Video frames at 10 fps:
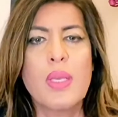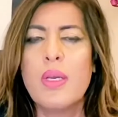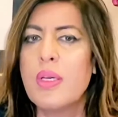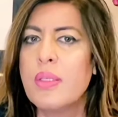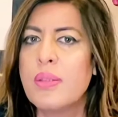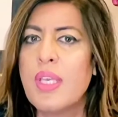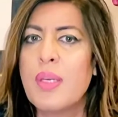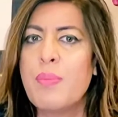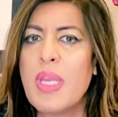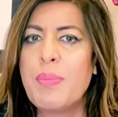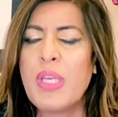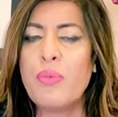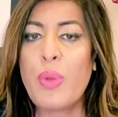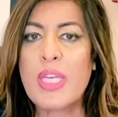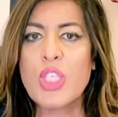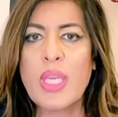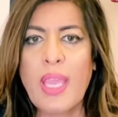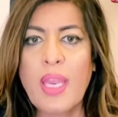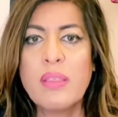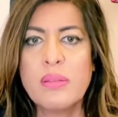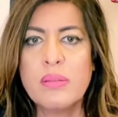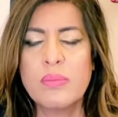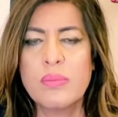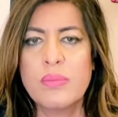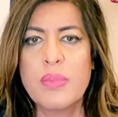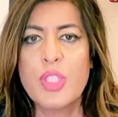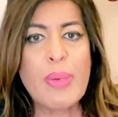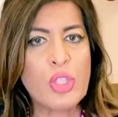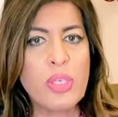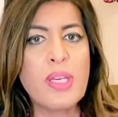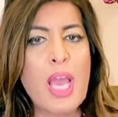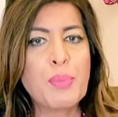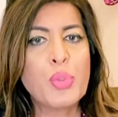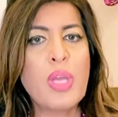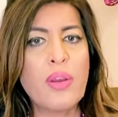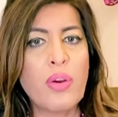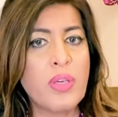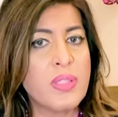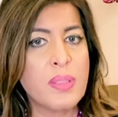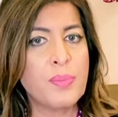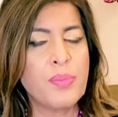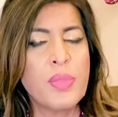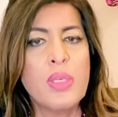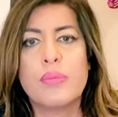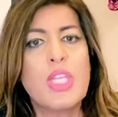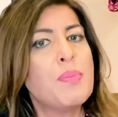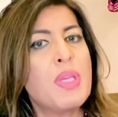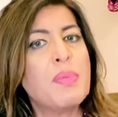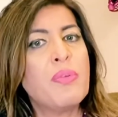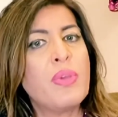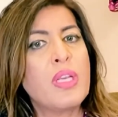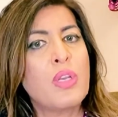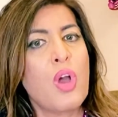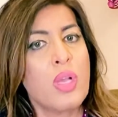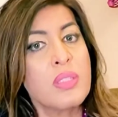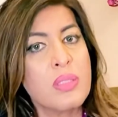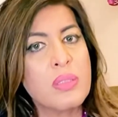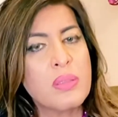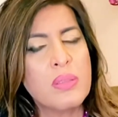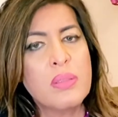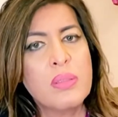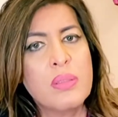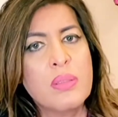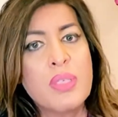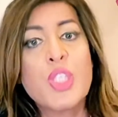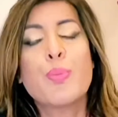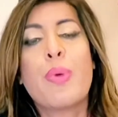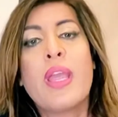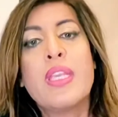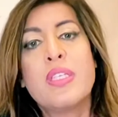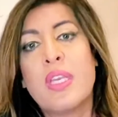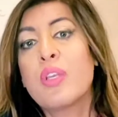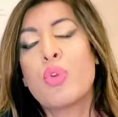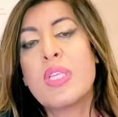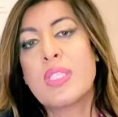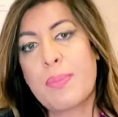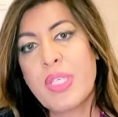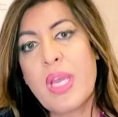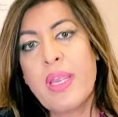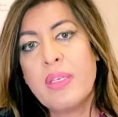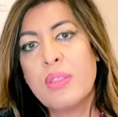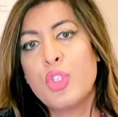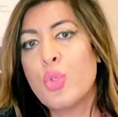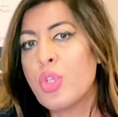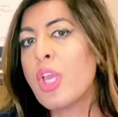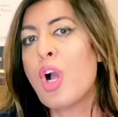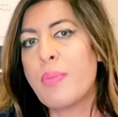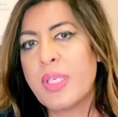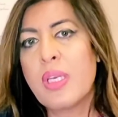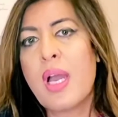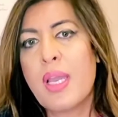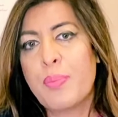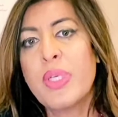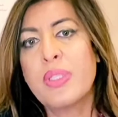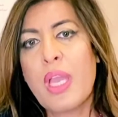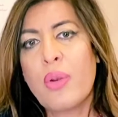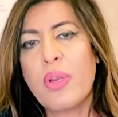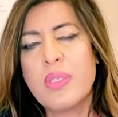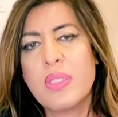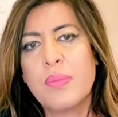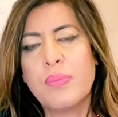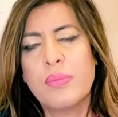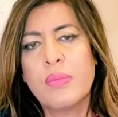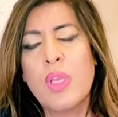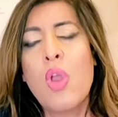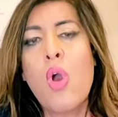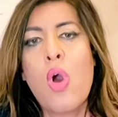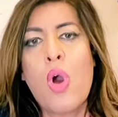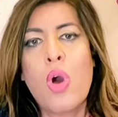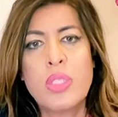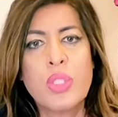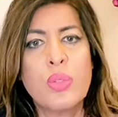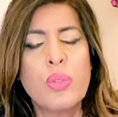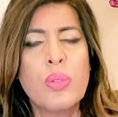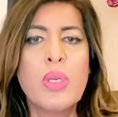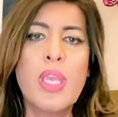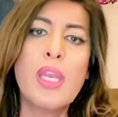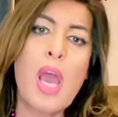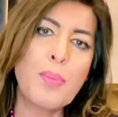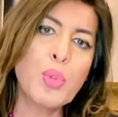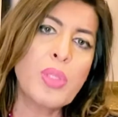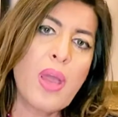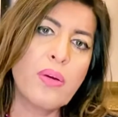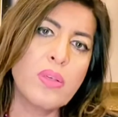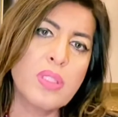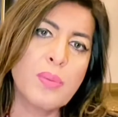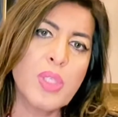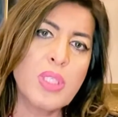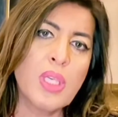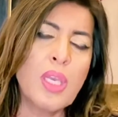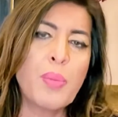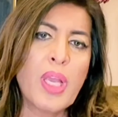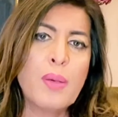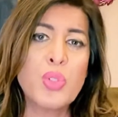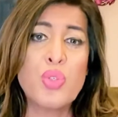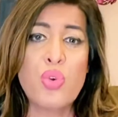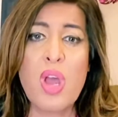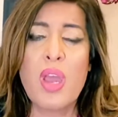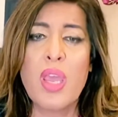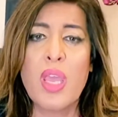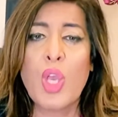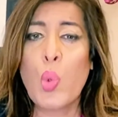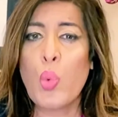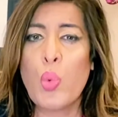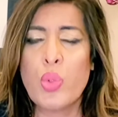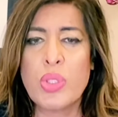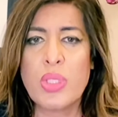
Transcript: There may be weight gain, especially in hypothyroidism. There may be weight loss despite increased appetite, usually common in hyperthyroidism. Also, in hypothyroidism, the skin becomes dry, coarse,